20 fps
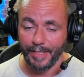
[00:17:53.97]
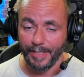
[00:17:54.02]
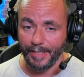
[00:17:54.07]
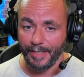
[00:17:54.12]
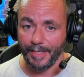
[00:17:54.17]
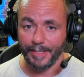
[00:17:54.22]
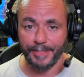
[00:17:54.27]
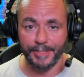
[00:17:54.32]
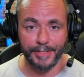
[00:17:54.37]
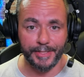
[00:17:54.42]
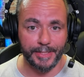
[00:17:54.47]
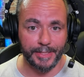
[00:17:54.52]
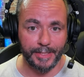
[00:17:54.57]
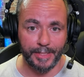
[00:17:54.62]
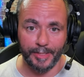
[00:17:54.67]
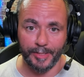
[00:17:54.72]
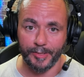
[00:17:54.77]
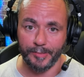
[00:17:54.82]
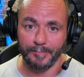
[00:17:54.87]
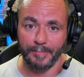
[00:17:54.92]
and you can
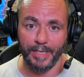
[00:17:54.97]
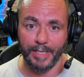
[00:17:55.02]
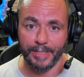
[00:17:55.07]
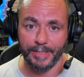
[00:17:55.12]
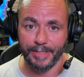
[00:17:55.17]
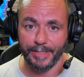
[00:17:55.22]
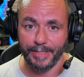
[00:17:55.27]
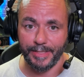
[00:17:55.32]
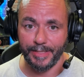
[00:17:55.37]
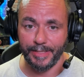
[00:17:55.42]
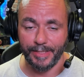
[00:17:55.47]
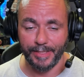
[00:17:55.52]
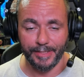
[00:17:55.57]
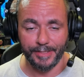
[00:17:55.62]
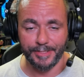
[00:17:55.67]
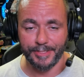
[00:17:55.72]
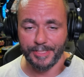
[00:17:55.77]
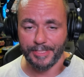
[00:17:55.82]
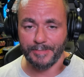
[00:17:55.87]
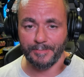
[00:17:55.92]
earn money
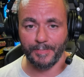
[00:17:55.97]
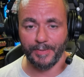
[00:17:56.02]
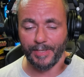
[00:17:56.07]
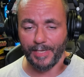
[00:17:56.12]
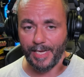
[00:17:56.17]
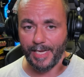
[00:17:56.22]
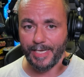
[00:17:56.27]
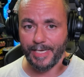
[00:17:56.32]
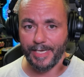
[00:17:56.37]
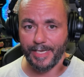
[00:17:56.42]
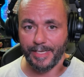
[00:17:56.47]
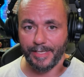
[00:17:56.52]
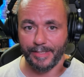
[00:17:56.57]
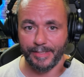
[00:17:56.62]
and just play it,